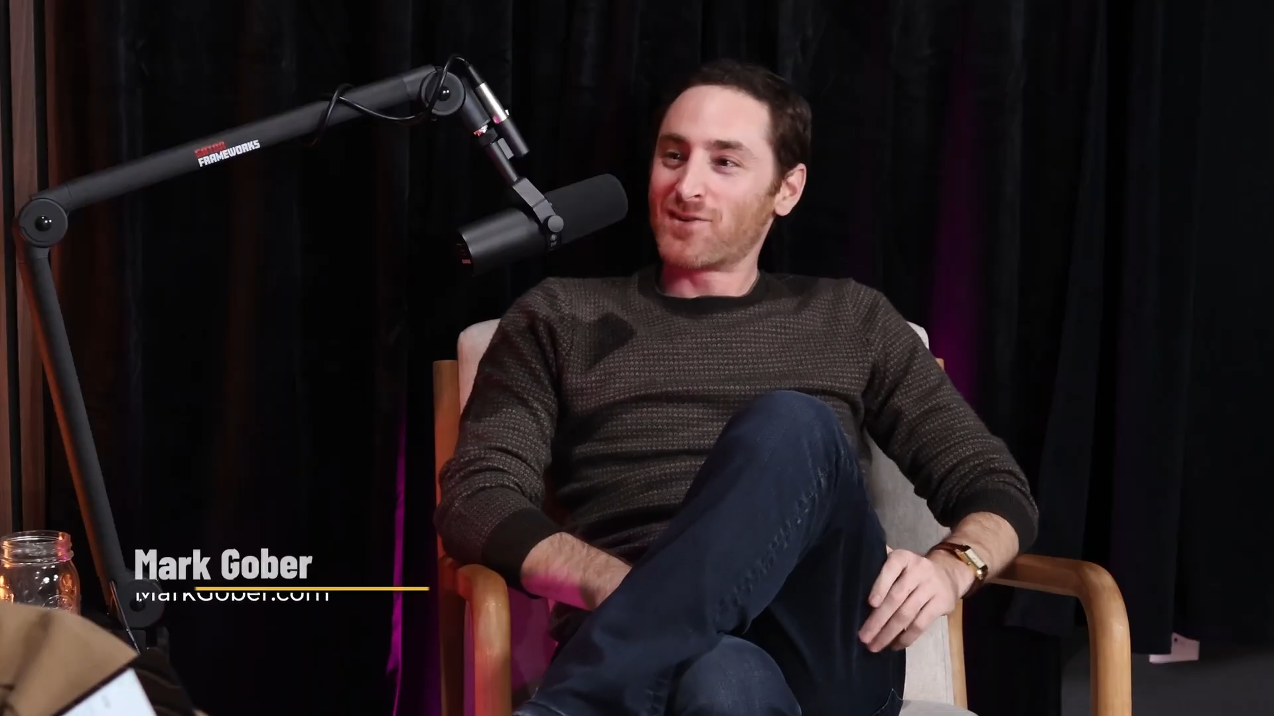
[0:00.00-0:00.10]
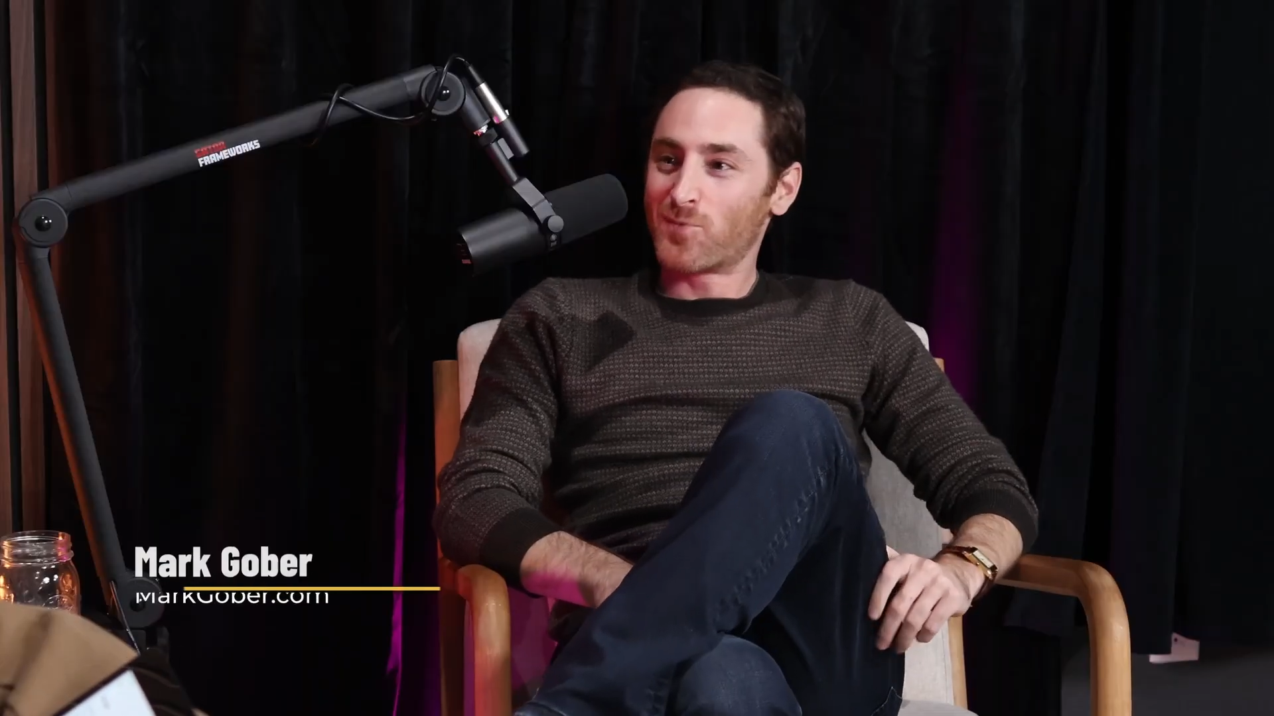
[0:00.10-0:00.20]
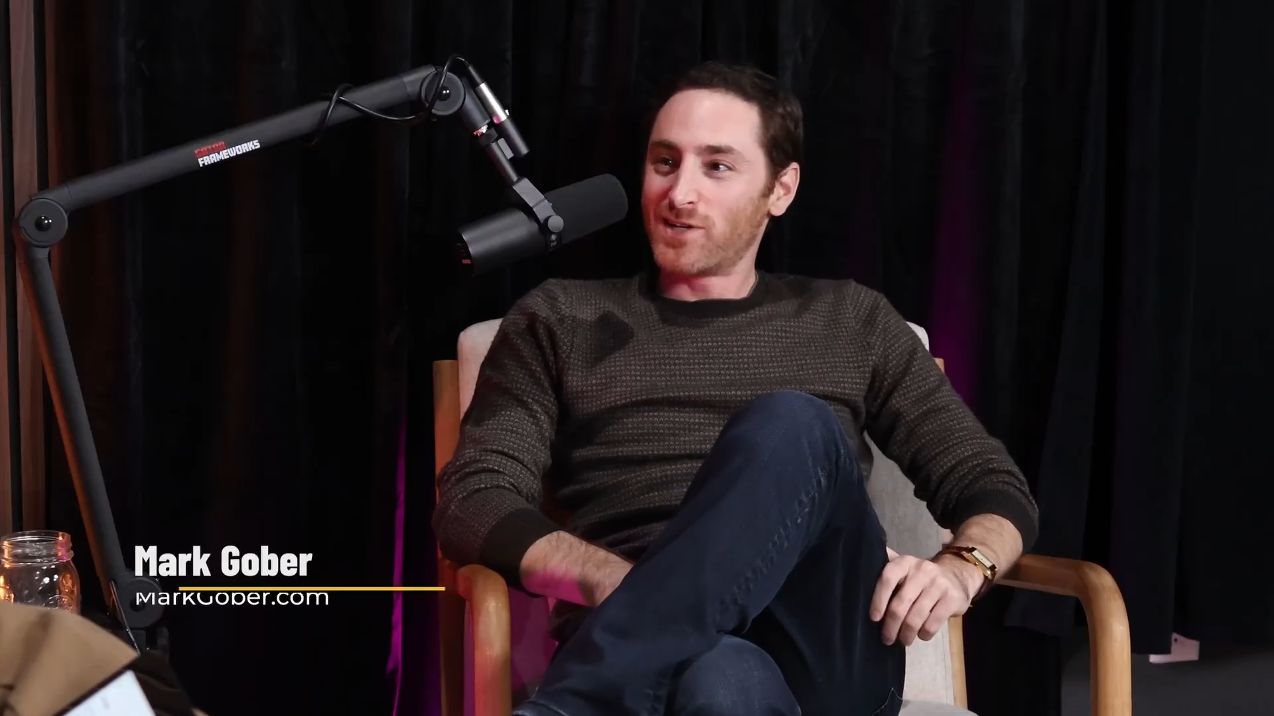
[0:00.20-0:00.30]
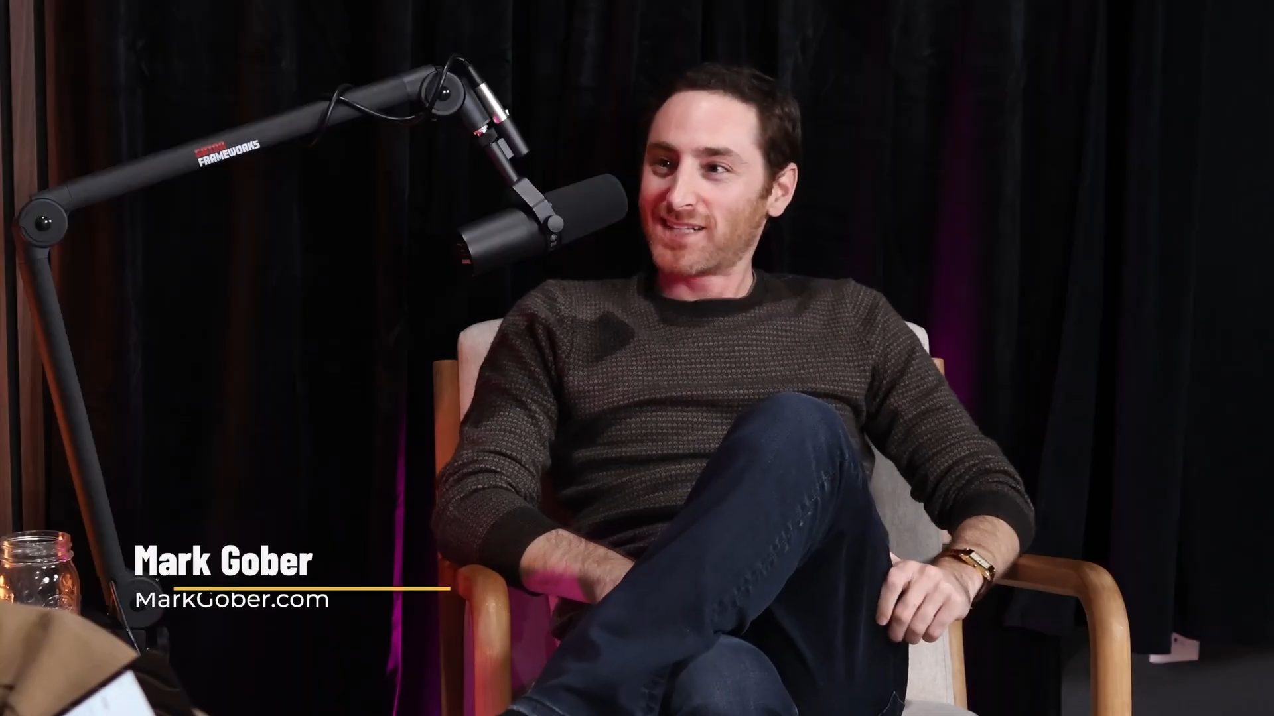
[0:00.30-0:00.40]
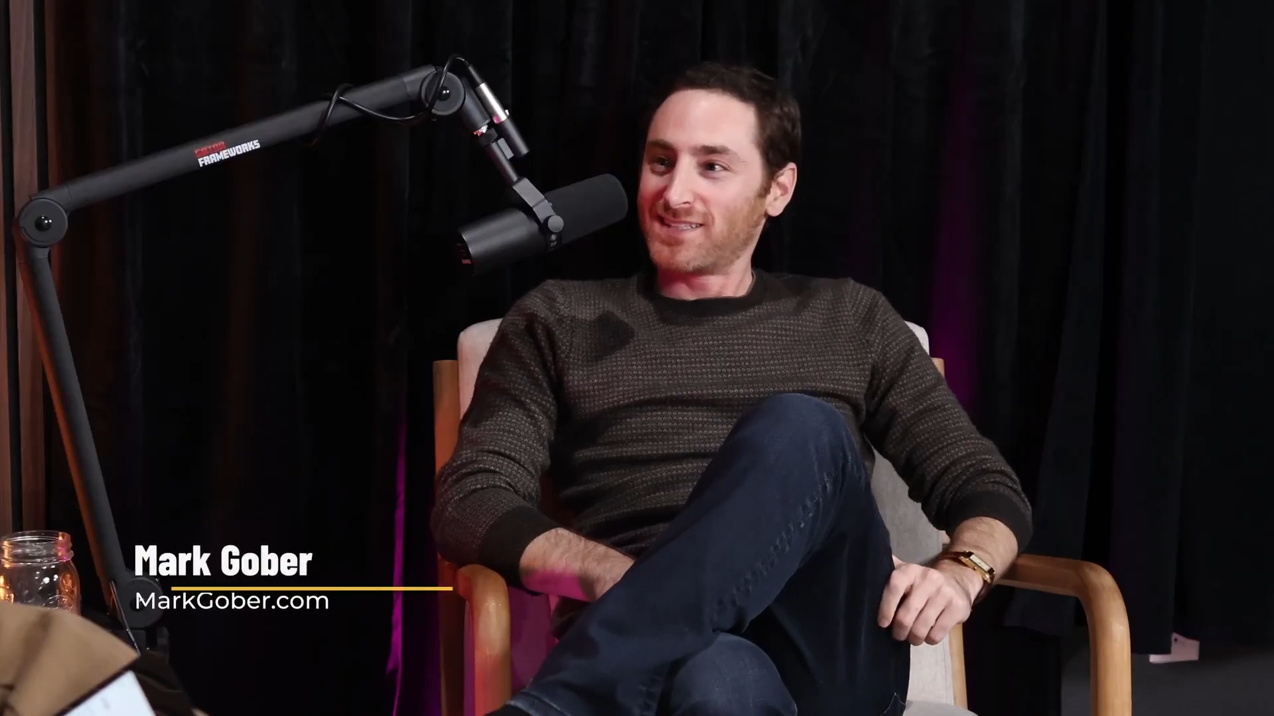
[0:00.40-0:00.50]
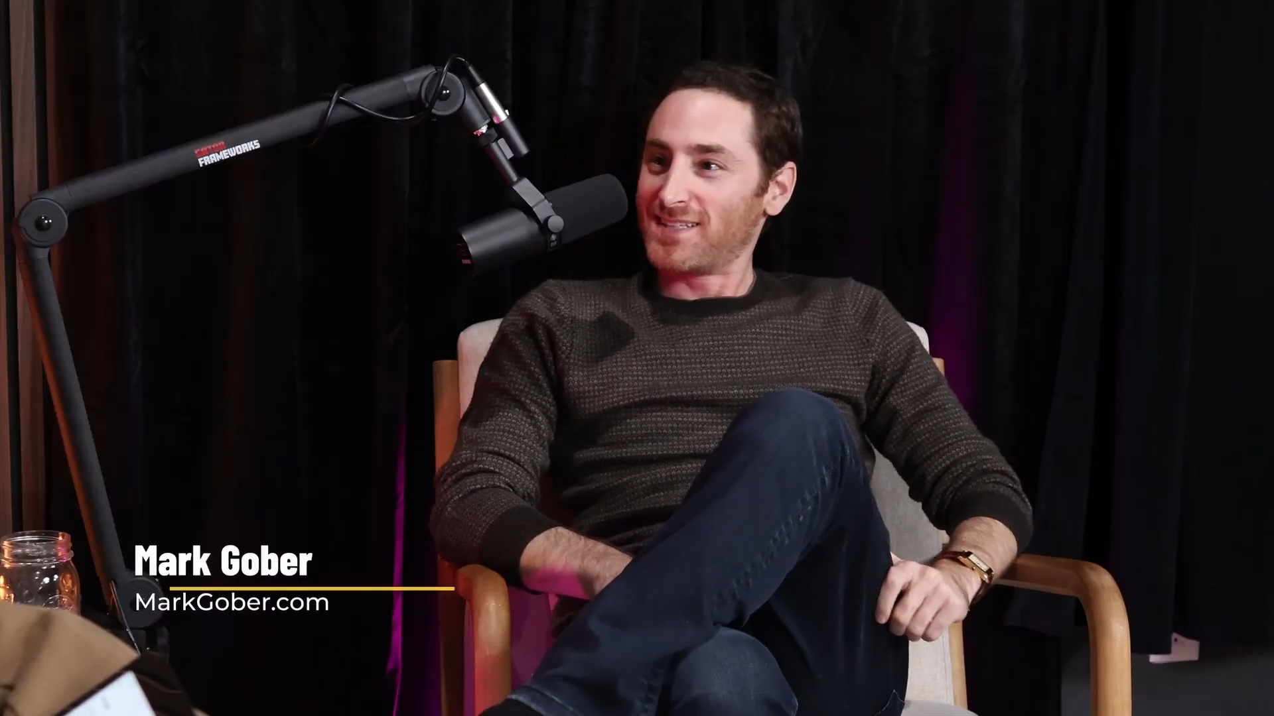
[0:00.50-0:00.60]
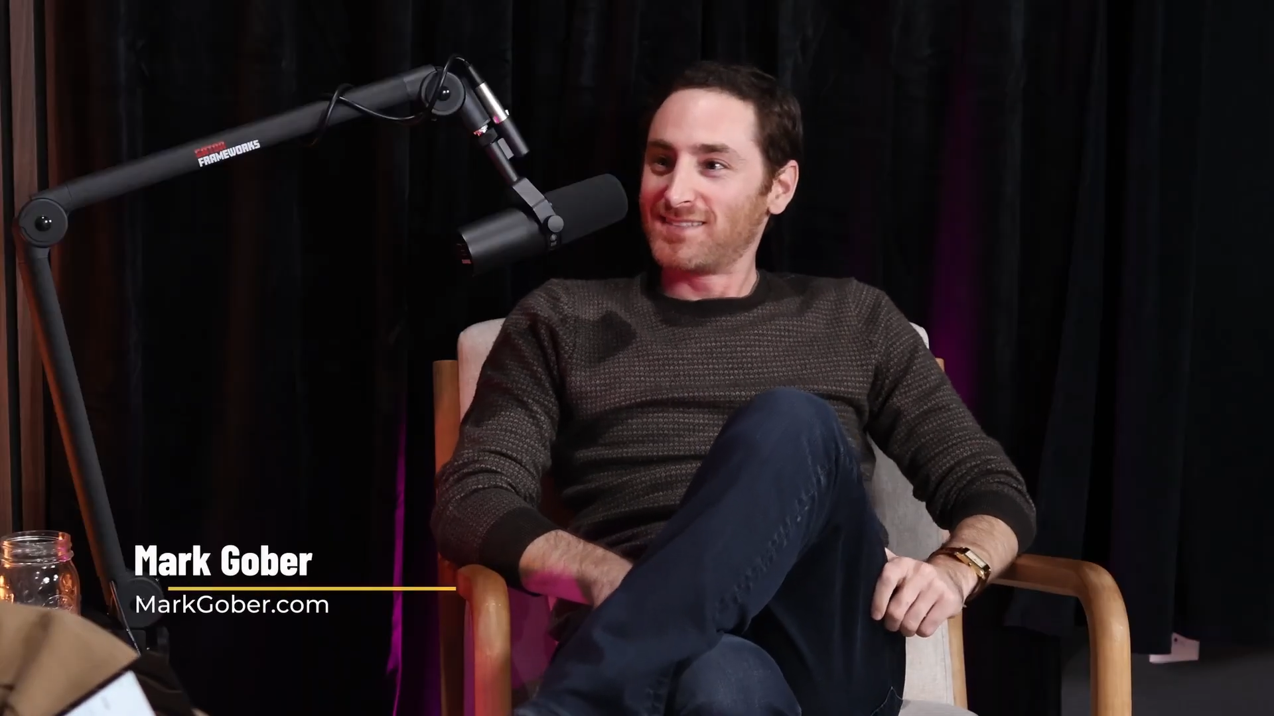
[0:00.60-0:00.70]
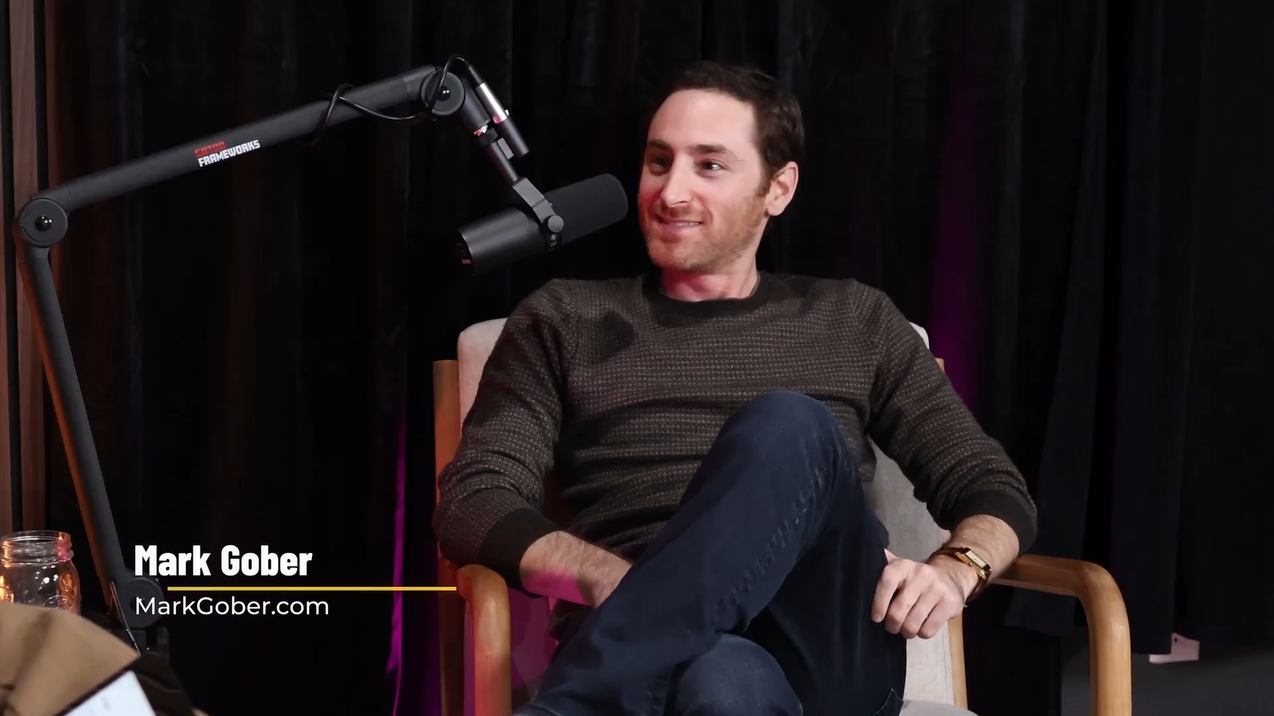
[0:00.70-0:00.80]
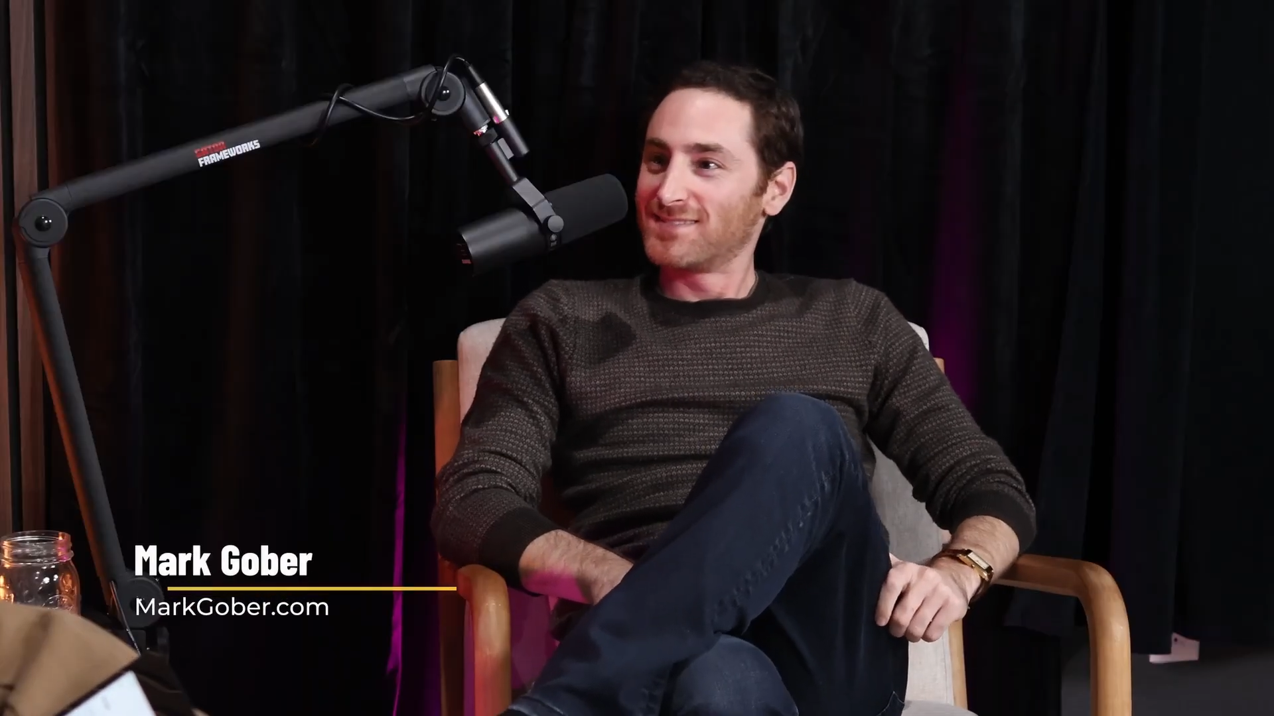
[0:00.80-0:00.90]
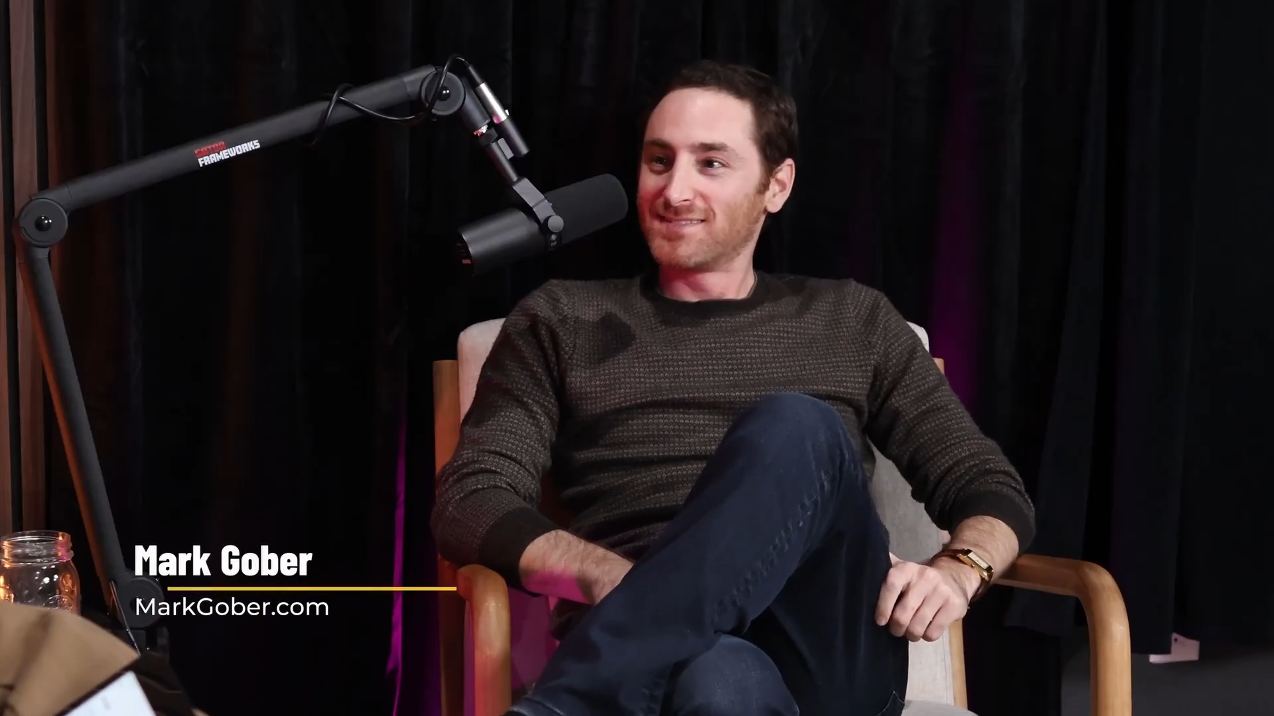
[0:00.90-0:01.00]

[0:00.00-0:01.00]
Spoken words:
have predicted